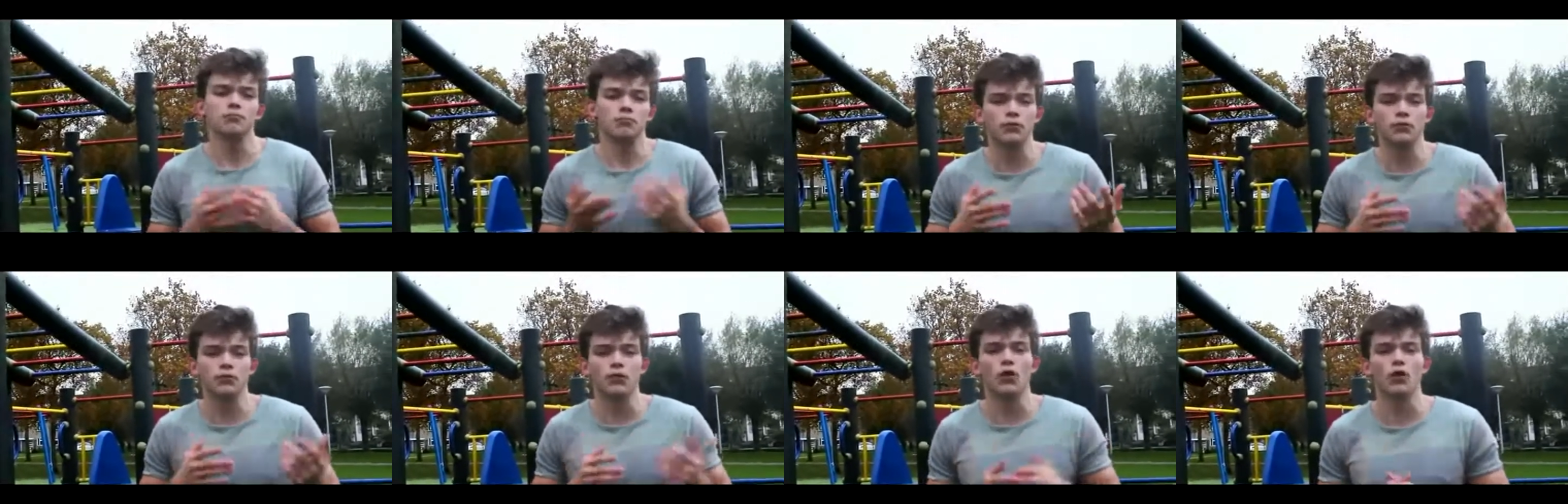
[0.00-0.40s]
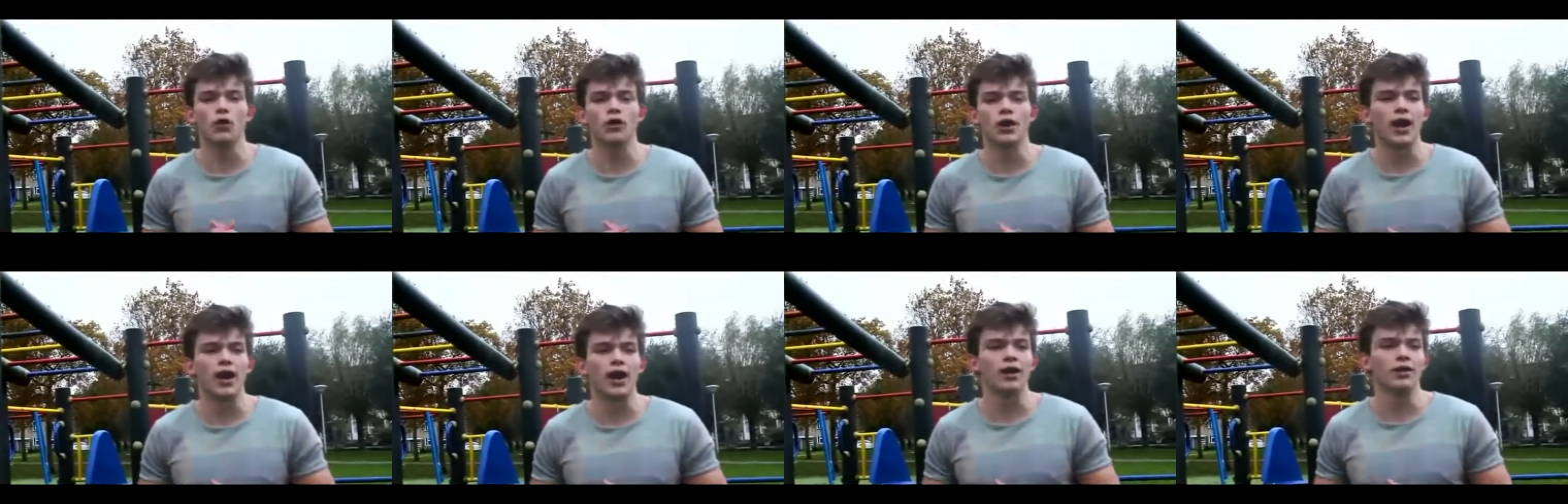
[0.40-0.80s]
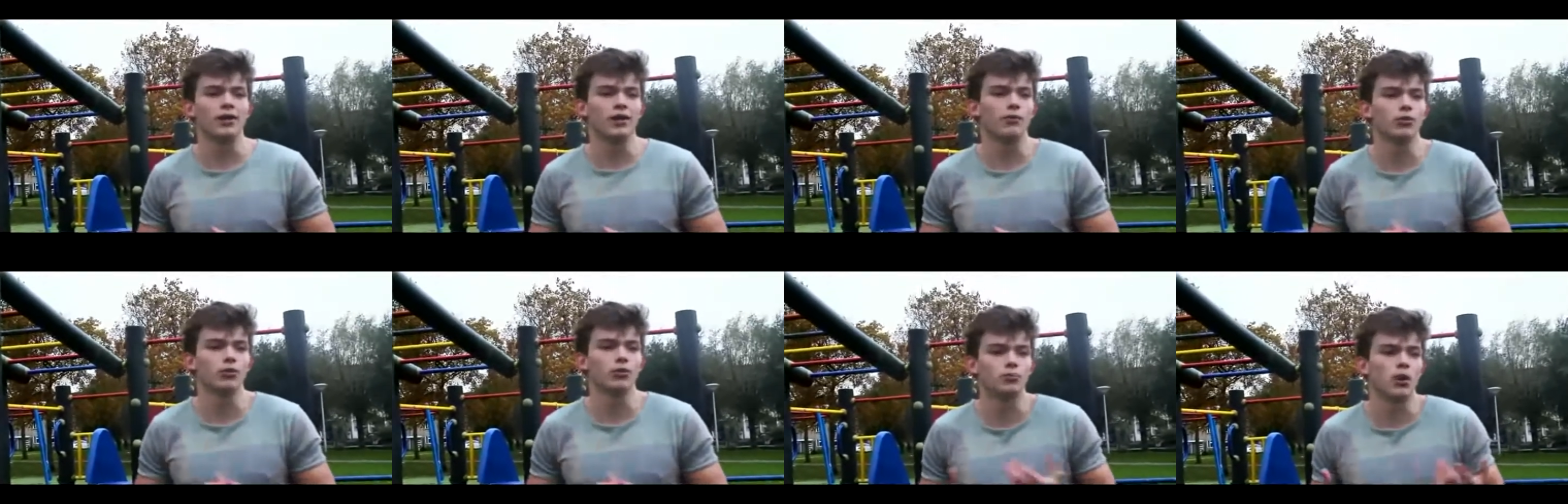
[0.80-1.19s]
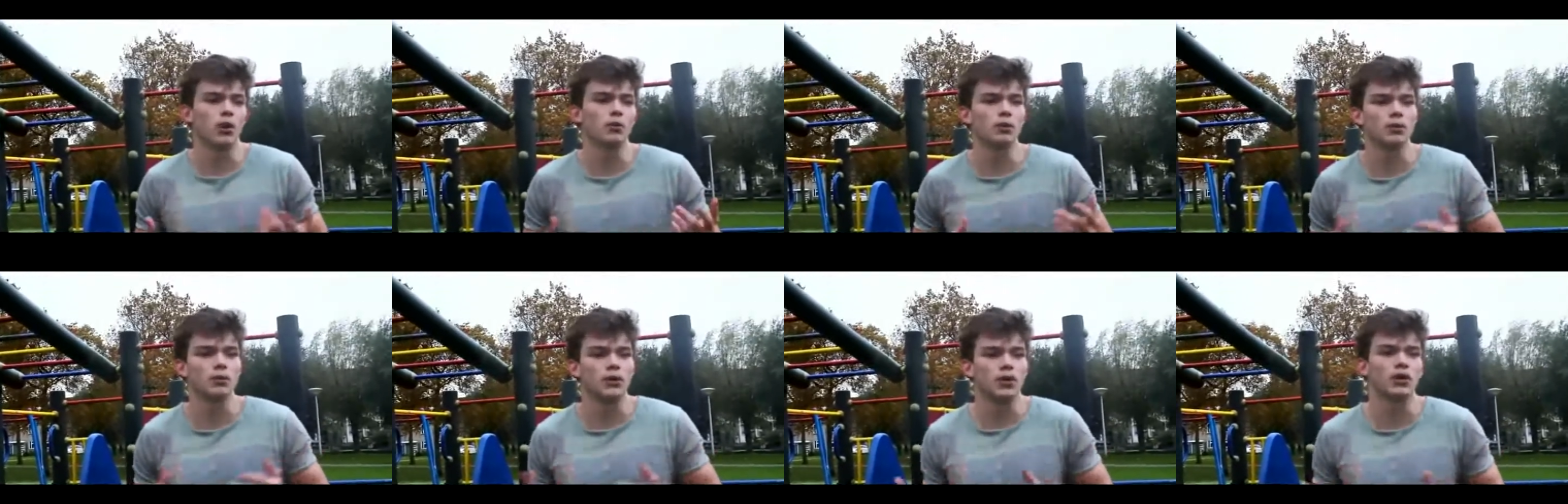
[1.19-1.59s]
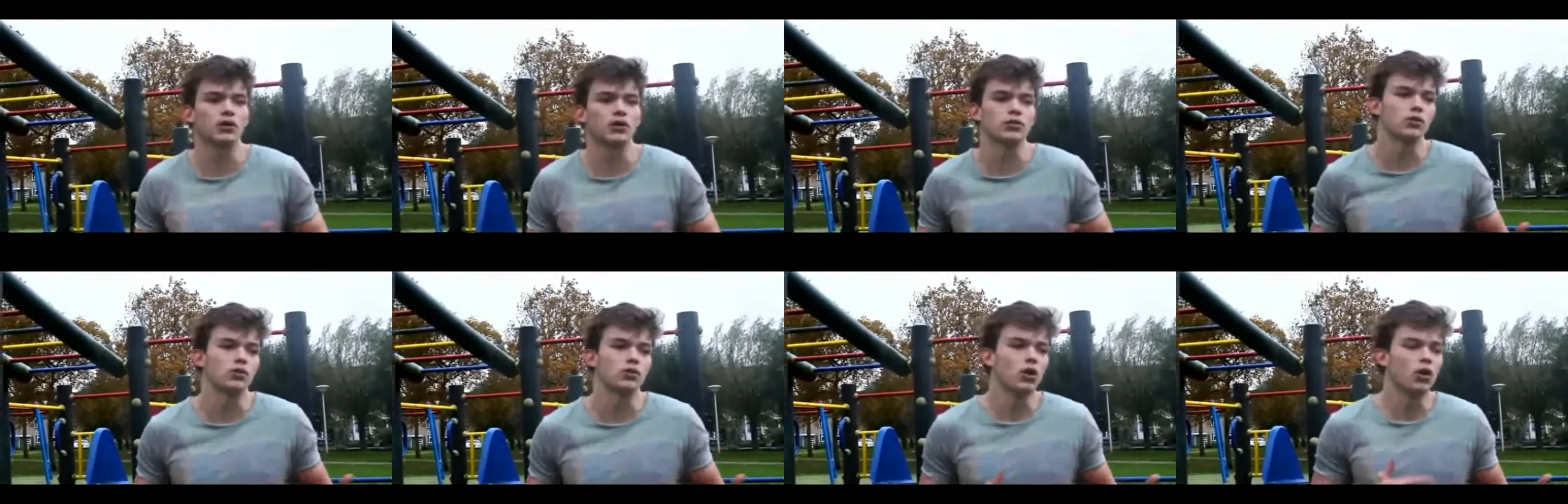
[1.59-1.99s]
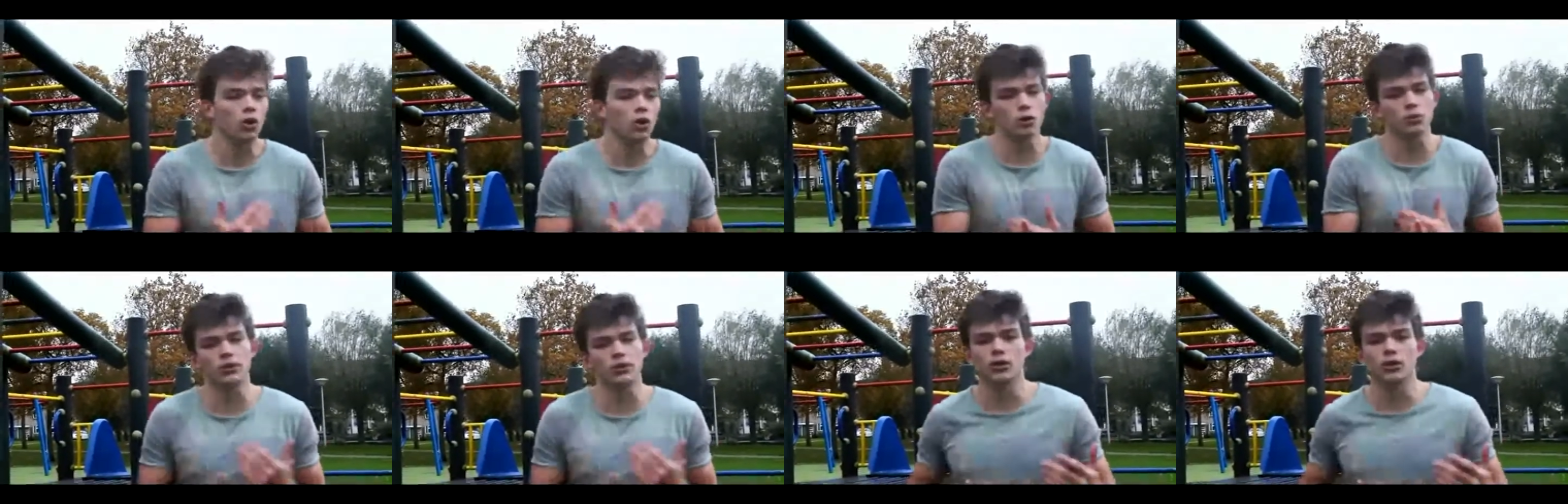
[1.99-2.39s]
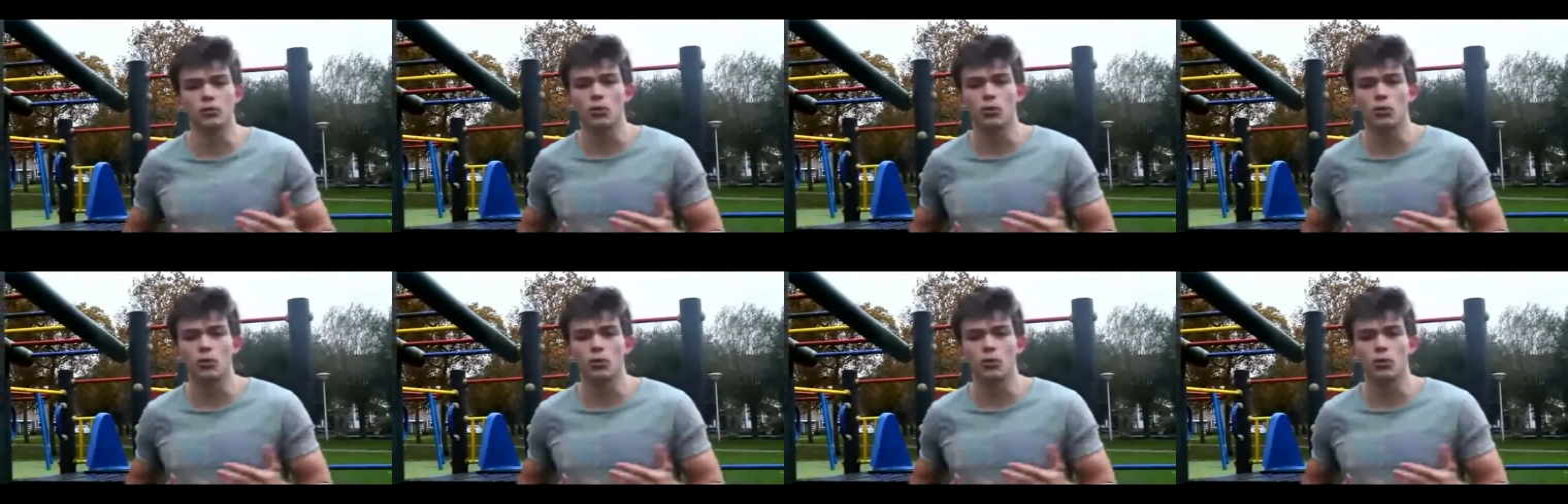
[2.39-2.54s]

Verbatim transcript: before and that was probably because or we